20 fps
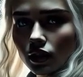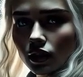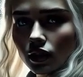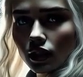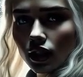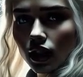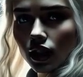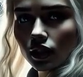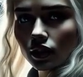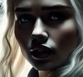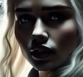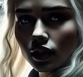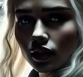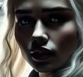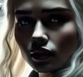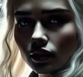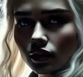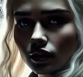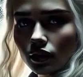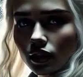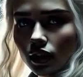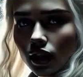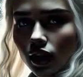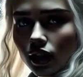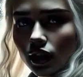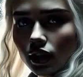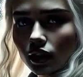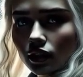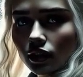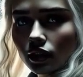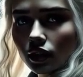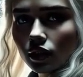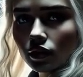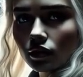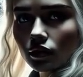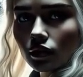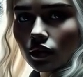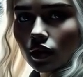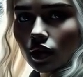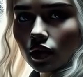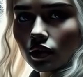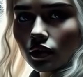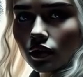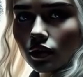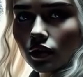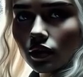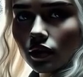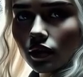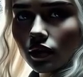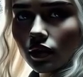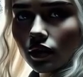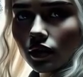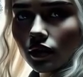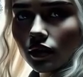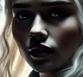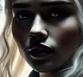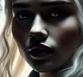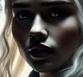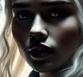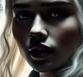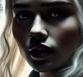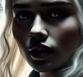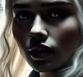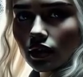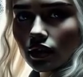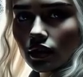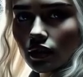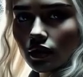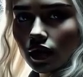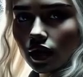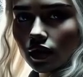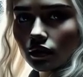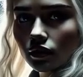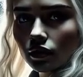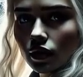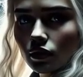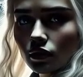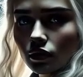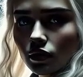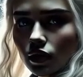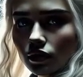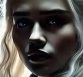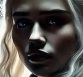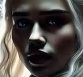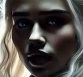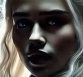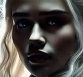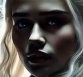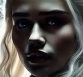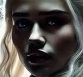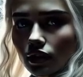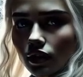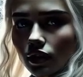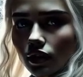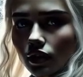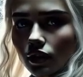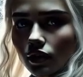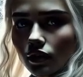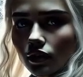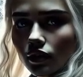In her darkest hour, she reminded herself that she was no mere Westerosi noblewoman.